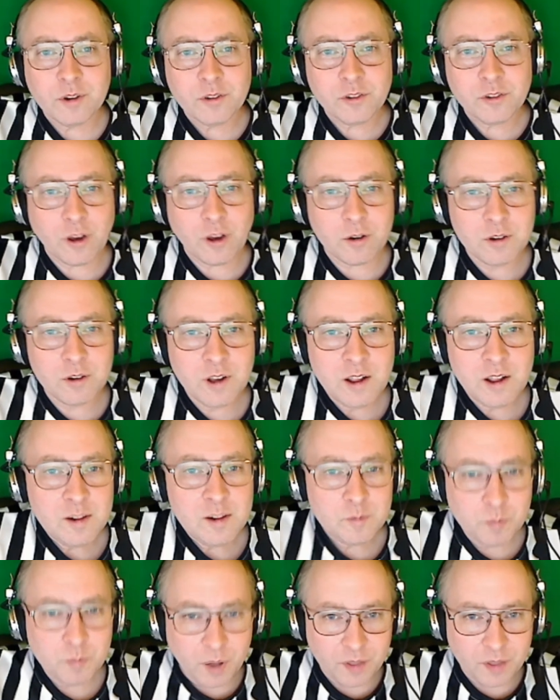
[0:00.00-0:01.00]
So,
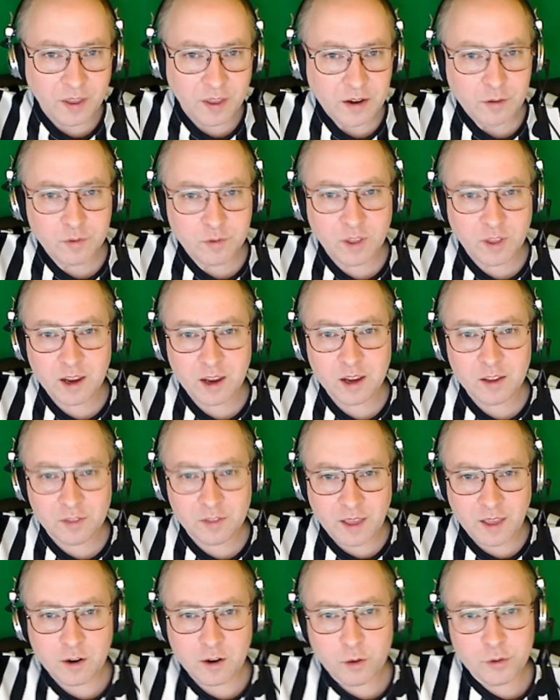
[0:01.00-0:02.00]
but
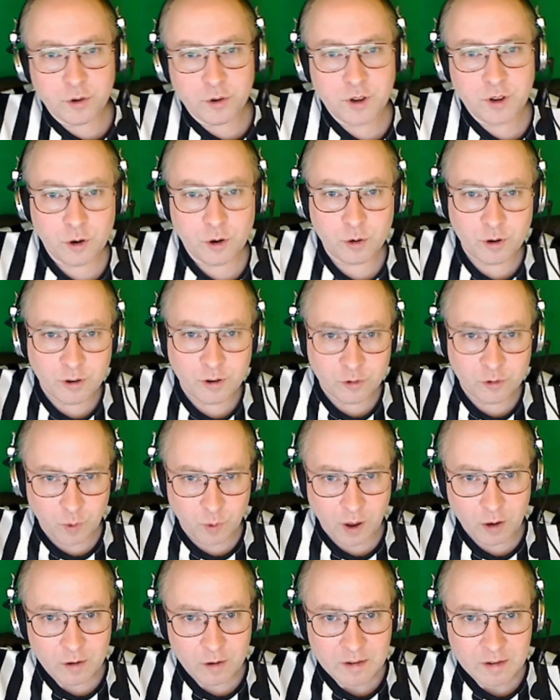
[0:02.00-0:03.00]
they know their gear as
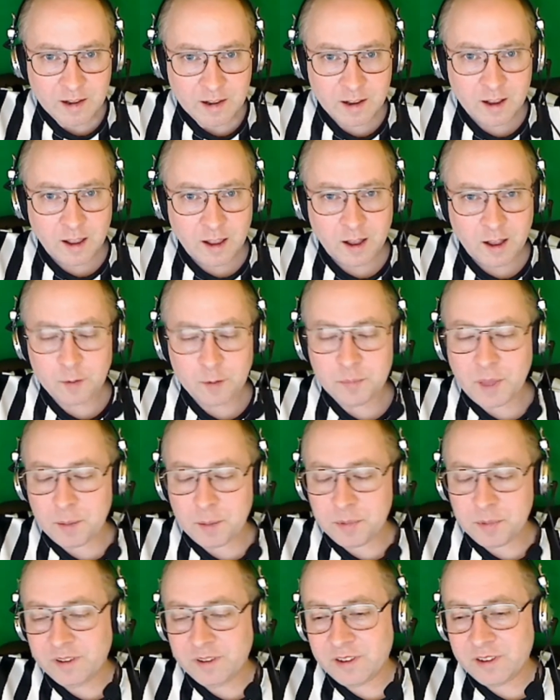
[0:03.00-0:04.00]
well.
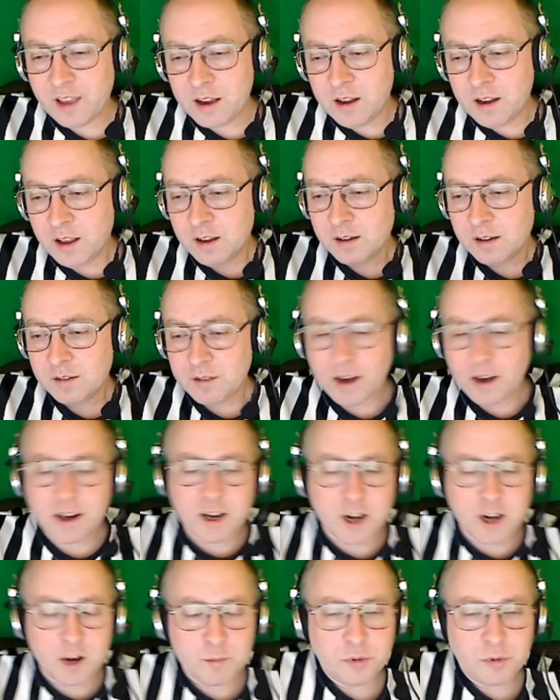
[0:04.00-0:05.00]
That being said,
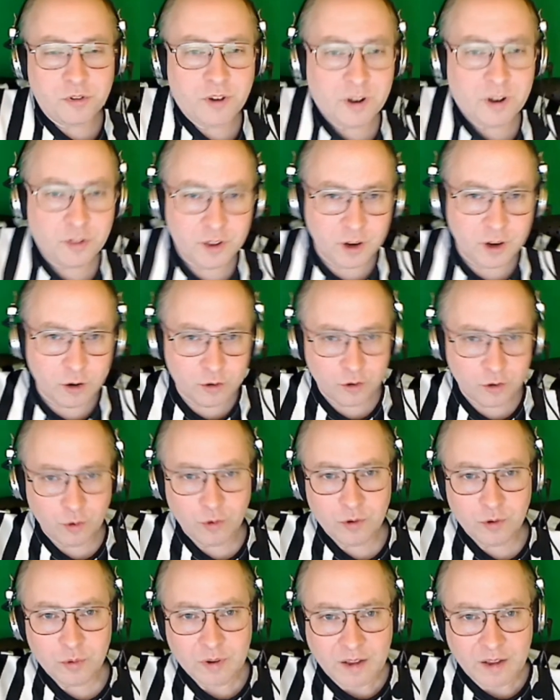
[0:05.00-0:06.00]
99% of the gear you're
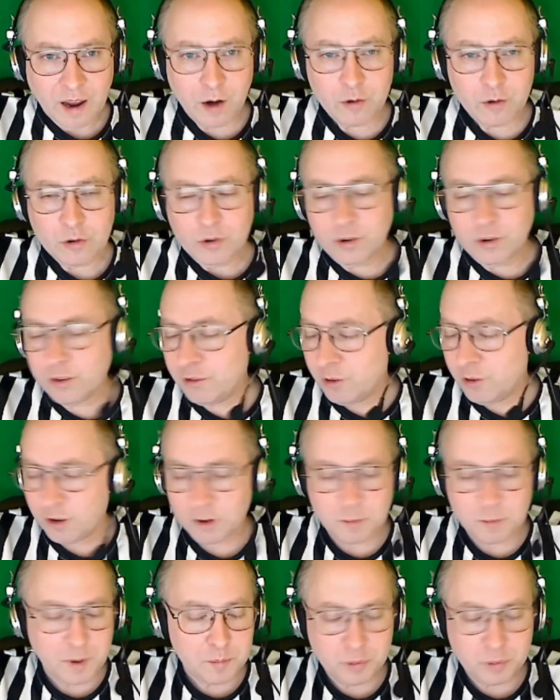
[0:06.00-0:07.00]
going to encounter is going
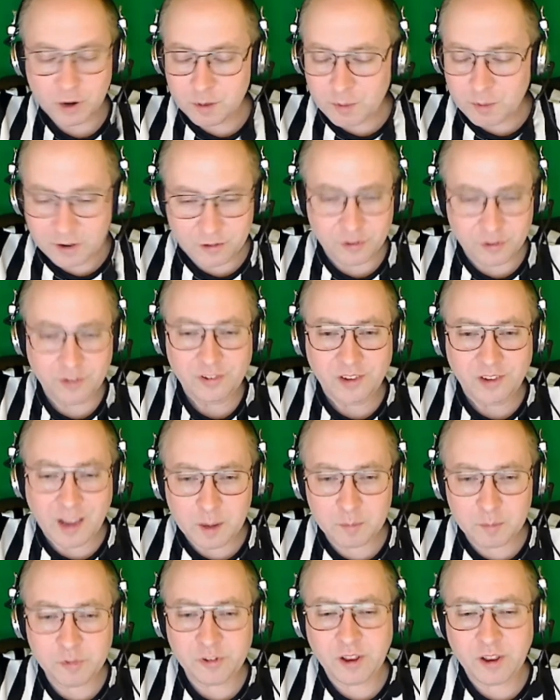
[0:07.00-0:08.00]
to be pretty much the
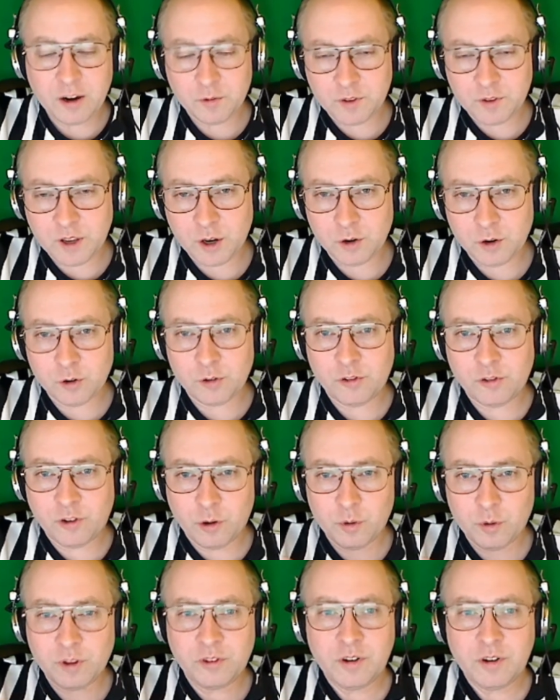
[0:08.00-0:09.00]
same set of gears,
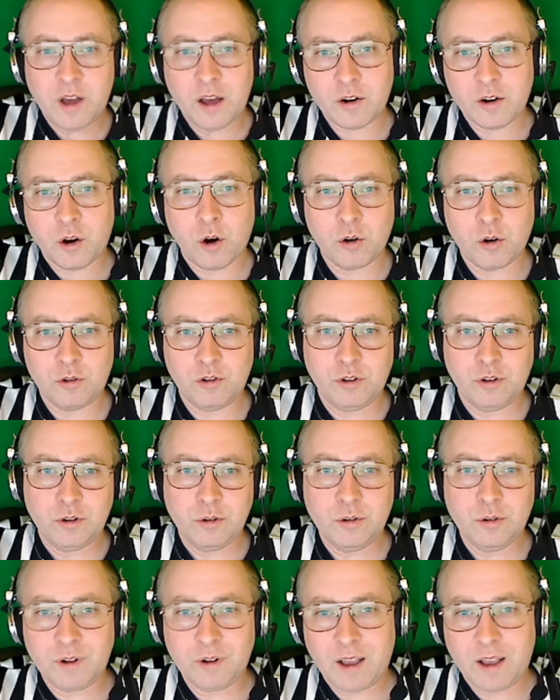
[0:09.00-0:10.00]
so it's not hard to
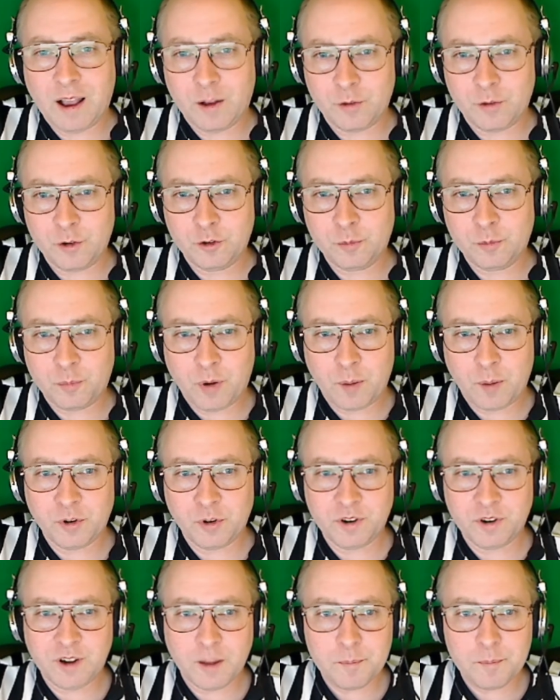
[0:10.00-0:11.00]
learn how they're
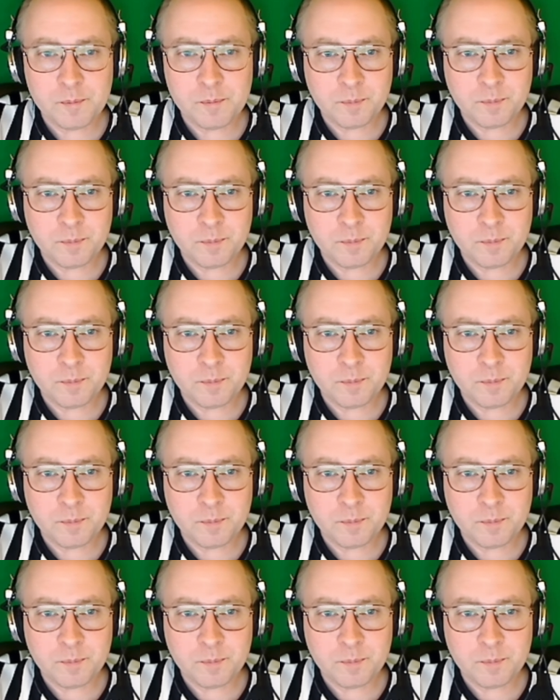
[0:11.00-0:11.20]
properly done.